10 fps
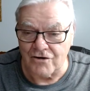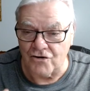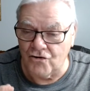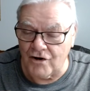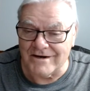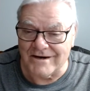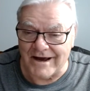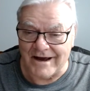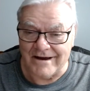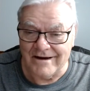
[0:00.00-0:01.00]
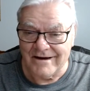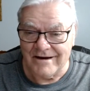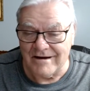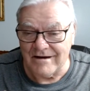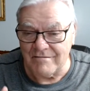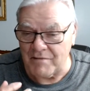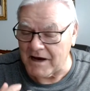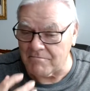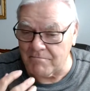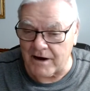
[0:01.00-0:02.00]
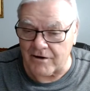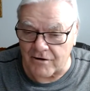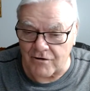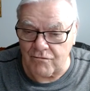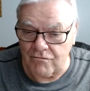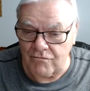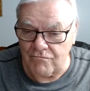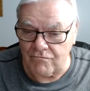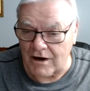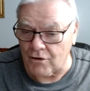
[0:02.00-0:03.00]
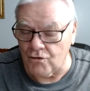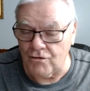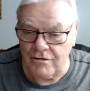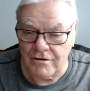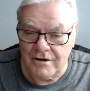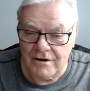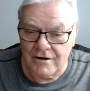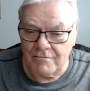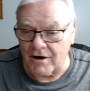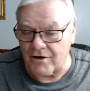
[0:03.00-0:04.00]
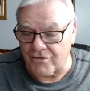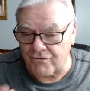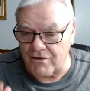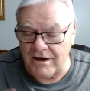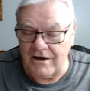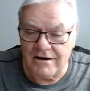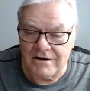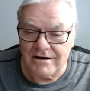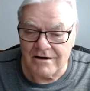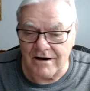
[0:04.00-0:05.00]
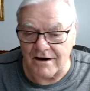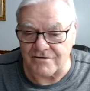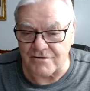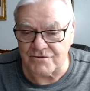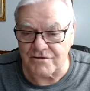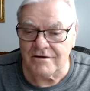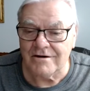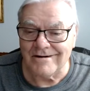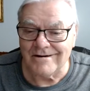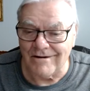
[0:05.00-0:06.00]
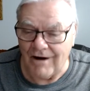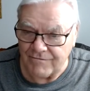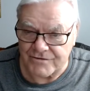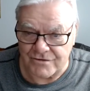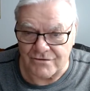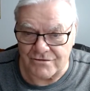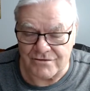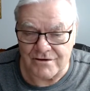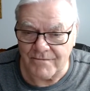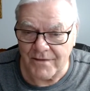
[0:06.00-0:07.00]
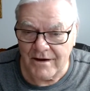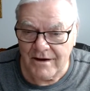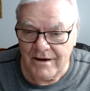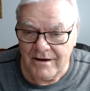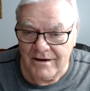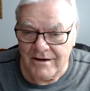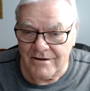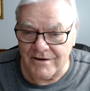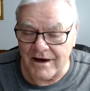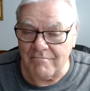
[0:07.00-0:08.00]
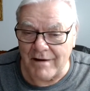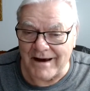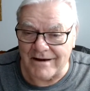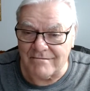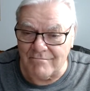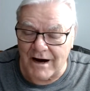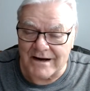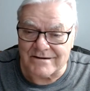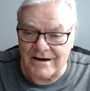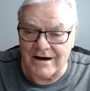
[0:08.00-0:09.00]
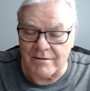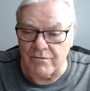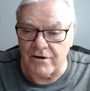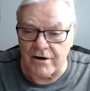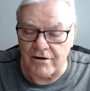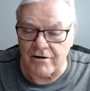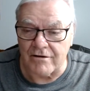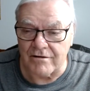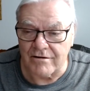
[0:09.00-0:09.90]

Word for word: good day made better. By who? By three customs officers. They made my time there,